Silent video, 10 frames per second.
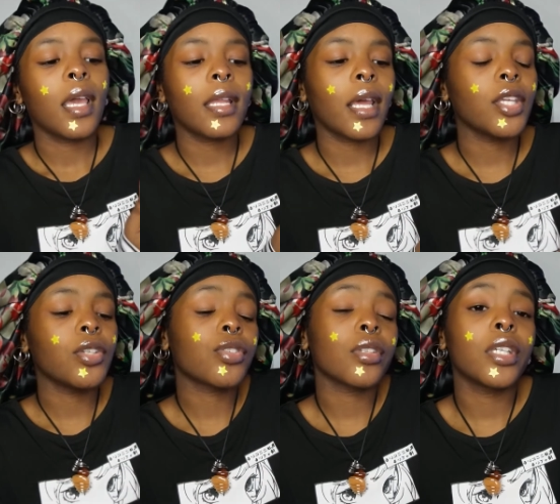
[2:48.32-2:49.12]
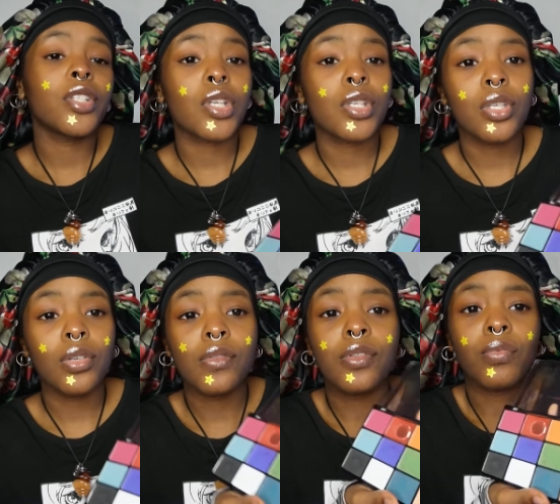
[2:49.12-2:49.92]
And I usually just
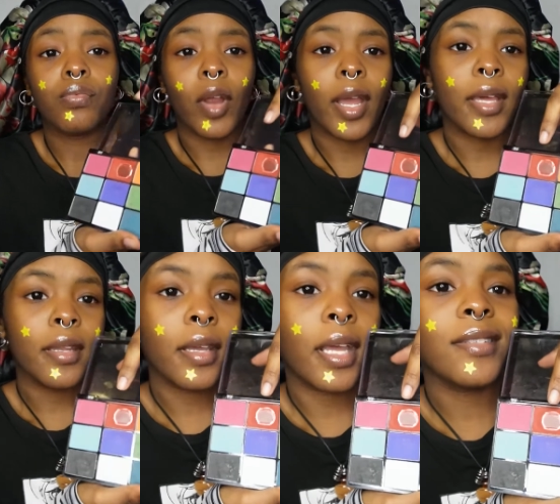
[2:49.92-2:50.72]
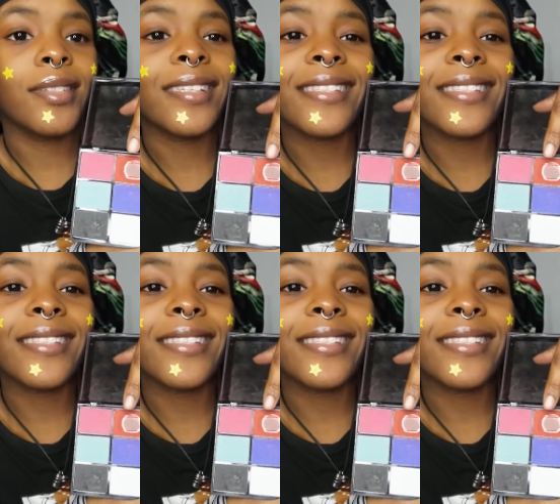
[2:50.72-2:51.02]
use the red. As you can